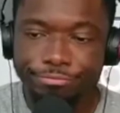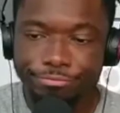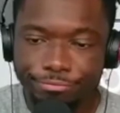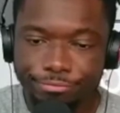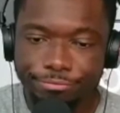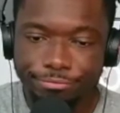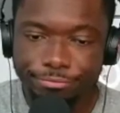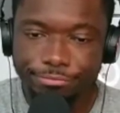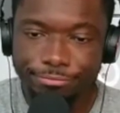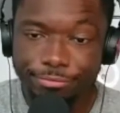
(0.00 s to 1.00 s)
looks.
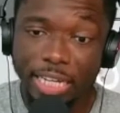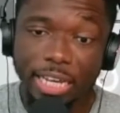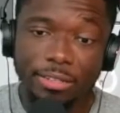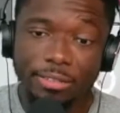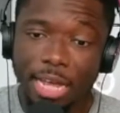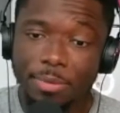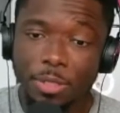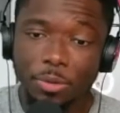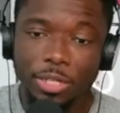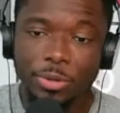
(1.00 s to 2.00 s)
Yeah,
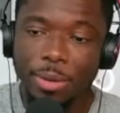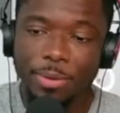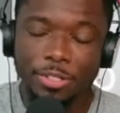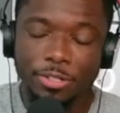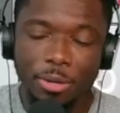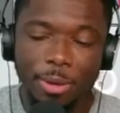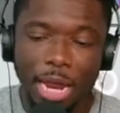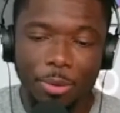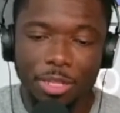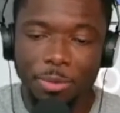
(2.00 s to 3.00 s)
absolutely. You can't be how
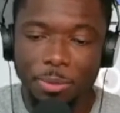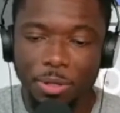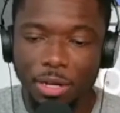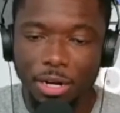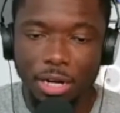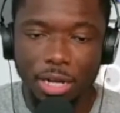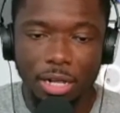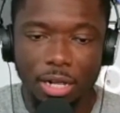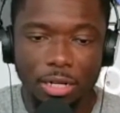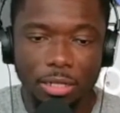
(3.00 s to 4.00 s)
other people are uh,
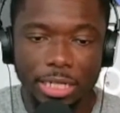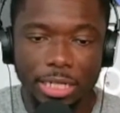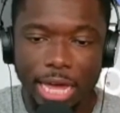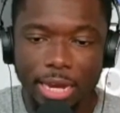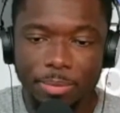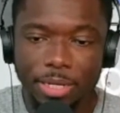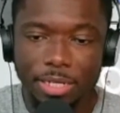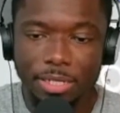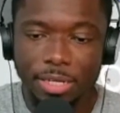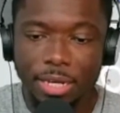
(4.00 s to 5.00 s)
are looking at it
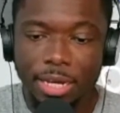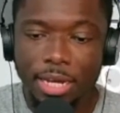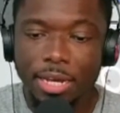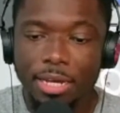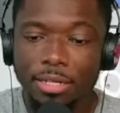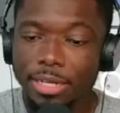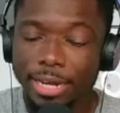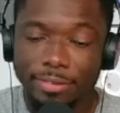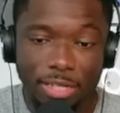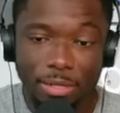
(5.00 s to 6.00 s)
because, like
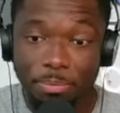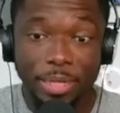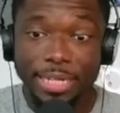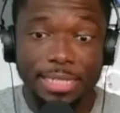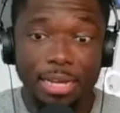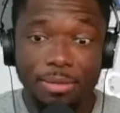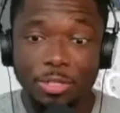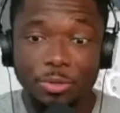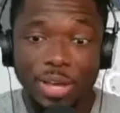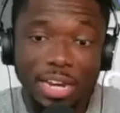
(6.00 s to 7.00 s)
I've said plenty of times, like
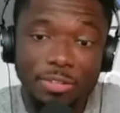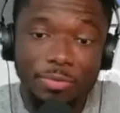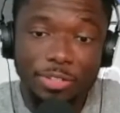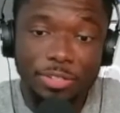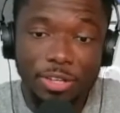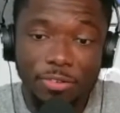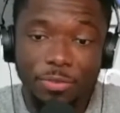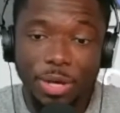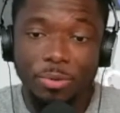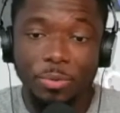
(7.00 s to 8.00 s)
you got to live with yourself. You
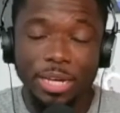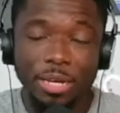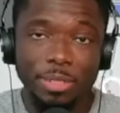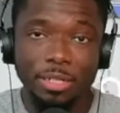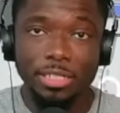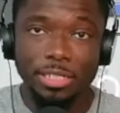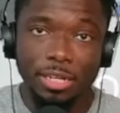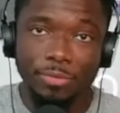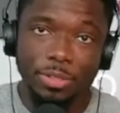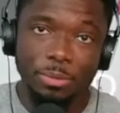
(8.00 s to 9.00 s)
got to wake up and look at
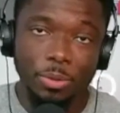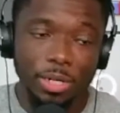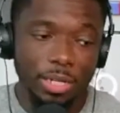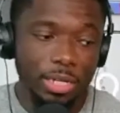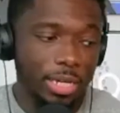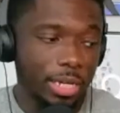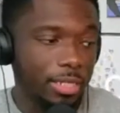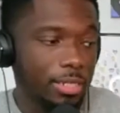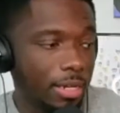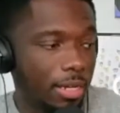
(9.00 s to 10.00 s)
yourself in the morning
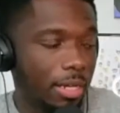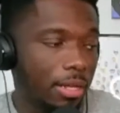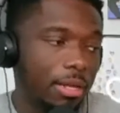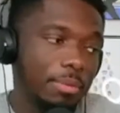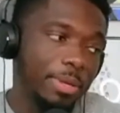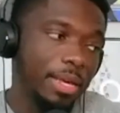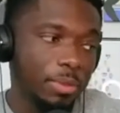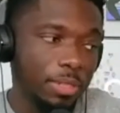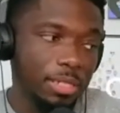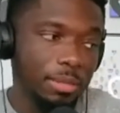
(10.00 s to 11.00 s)
and uh, be able to
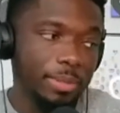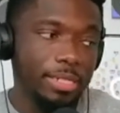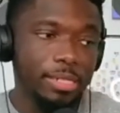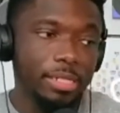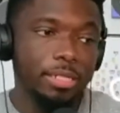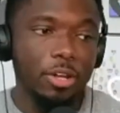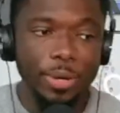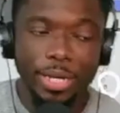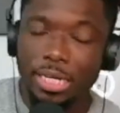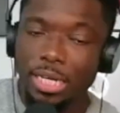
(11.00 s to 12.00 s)
sleep easily,
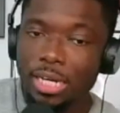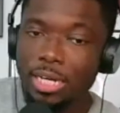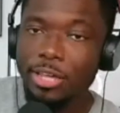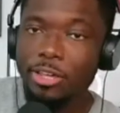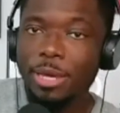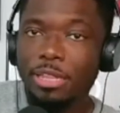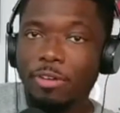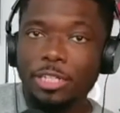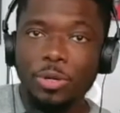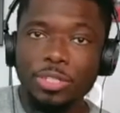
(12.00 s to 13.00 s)
knowing that you made the right
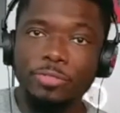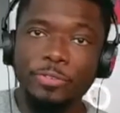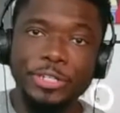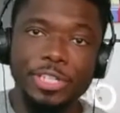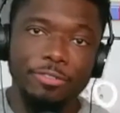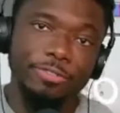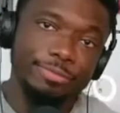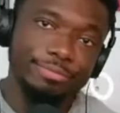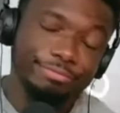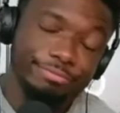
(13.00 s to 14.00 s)
choices for yourself.
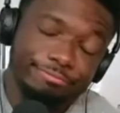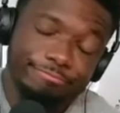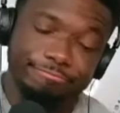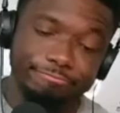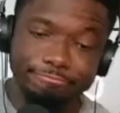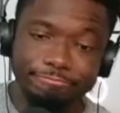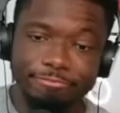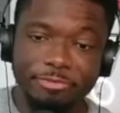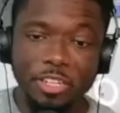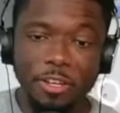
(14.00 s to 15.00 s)
Right. So